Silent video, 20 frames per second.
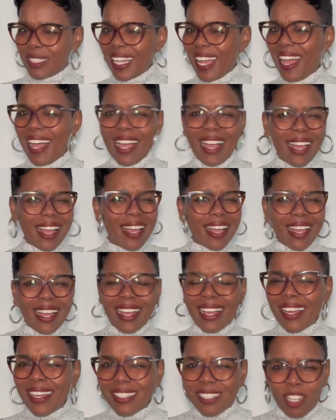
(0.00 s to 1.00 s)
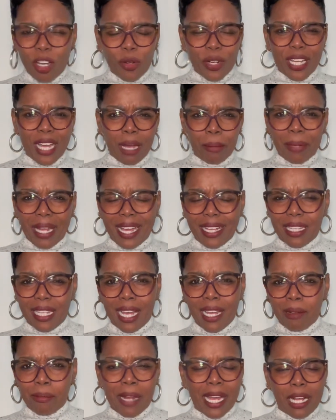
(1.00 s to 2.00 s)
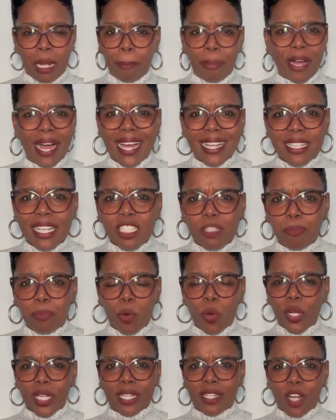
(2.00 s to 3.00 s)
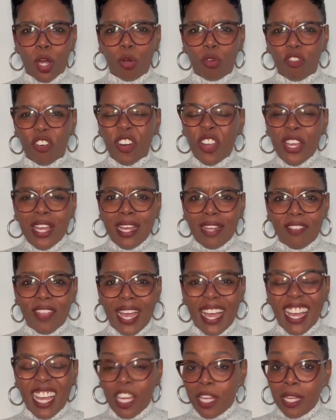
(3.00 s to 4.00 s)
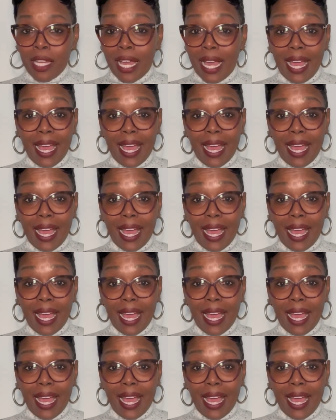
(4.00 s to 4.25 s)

I'm like a pot that's boiling over that,